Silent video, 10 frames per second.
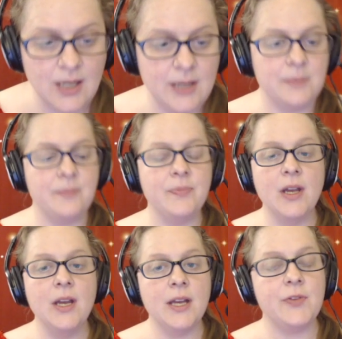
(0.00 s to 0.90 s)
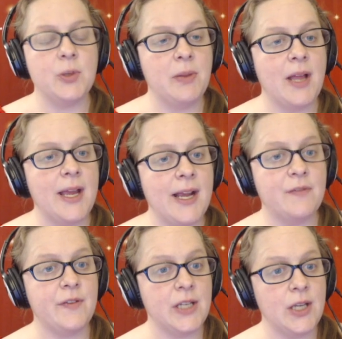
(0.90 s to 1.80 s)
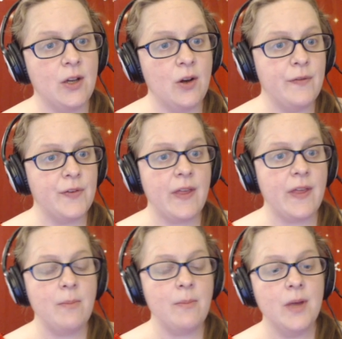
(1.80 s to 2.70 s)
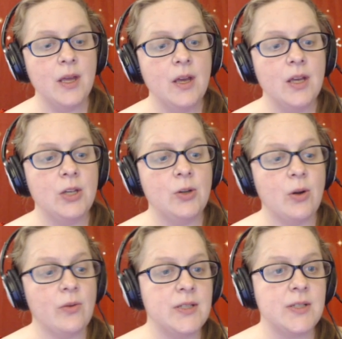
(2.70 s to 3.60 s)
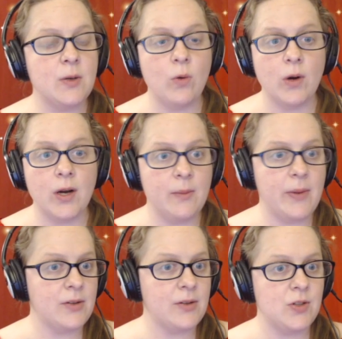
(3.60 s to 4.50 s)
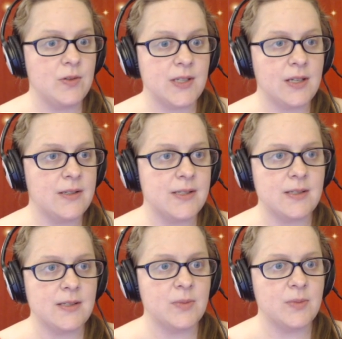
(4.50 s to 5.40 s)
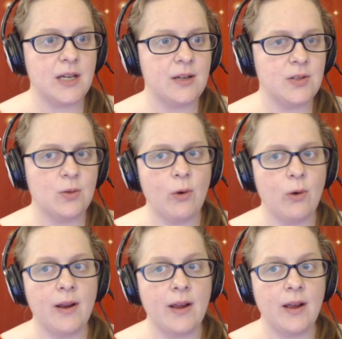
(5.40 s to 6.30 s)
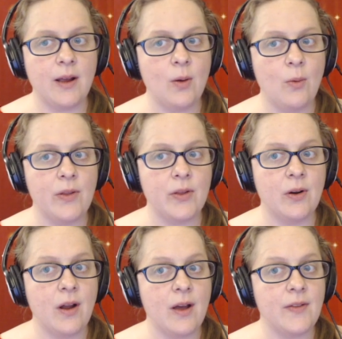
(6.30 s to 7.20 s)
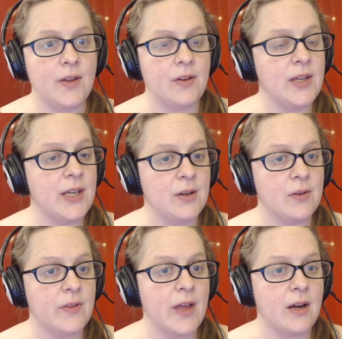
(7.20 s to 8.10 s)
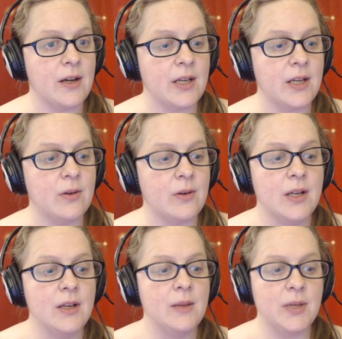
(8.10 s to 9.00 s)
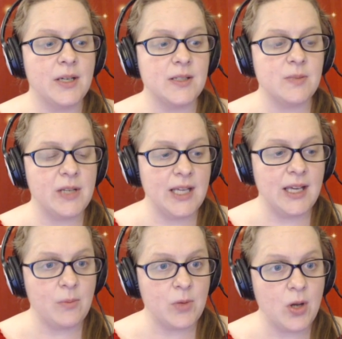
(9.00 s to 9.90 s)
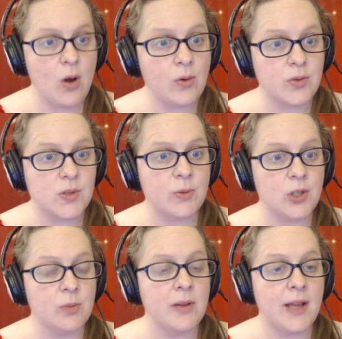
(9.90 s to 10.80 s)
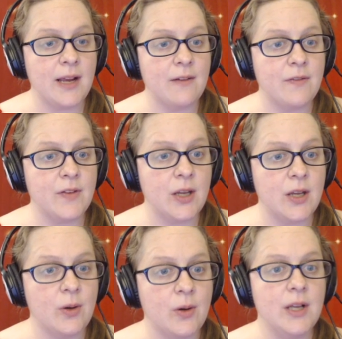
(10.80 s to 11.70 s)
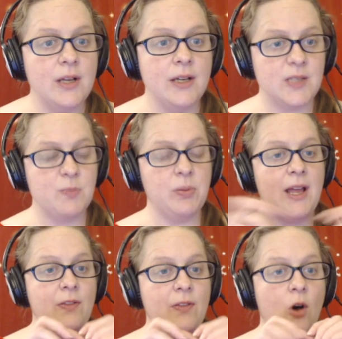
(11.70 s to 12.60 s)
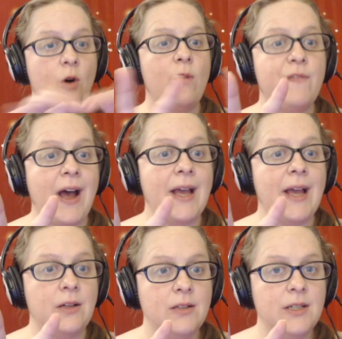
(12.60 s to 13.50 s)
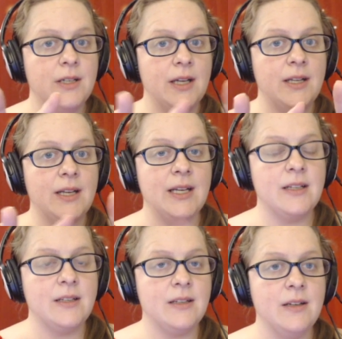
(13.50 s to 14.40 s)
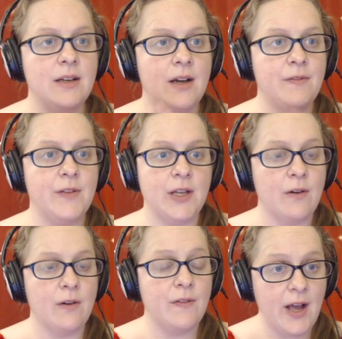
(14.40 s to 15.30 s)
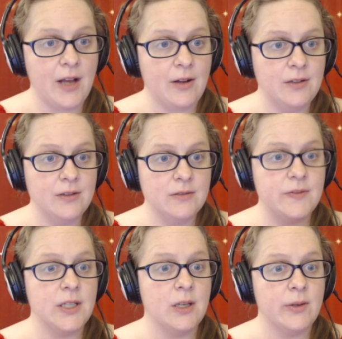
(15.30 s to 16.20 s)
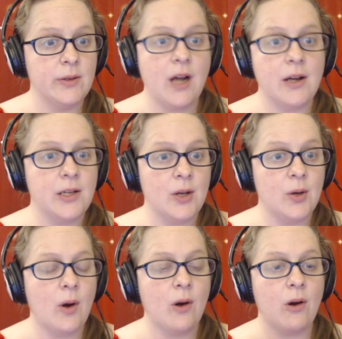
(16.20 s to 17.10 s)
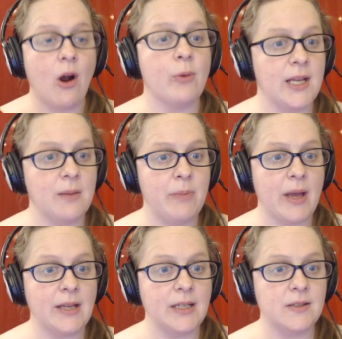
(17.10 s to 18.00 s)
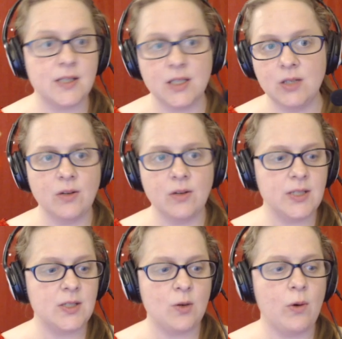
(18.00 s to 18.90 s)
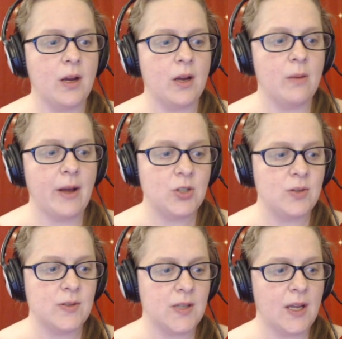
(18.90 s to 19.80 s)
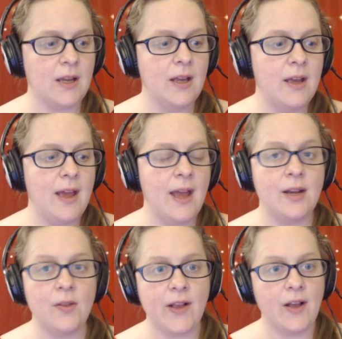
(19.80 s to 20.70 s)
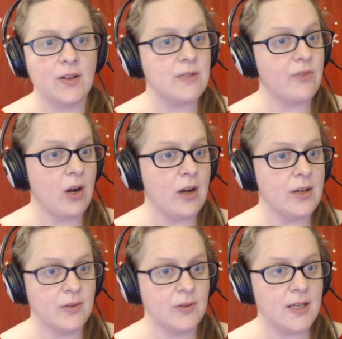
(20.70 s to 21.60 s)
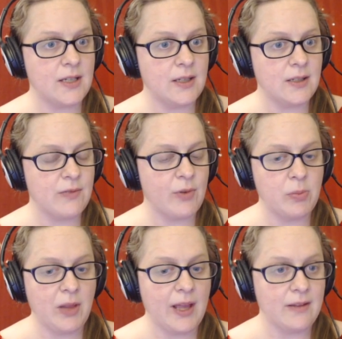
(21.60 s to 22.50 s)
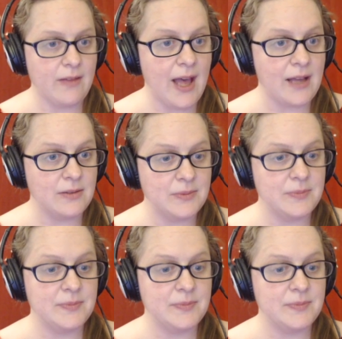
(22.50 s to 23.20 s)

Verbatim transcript: Um, if you're playing a video for them, you don't need to worry about choosing system sound or worrying whether or not they'll hear that audio because ManyCam knows when you're playing a video, it's playing the whole file. And in a video file, video and audio are already embedded, so you don't need to worry about choosing anything else for audio settings for playing that.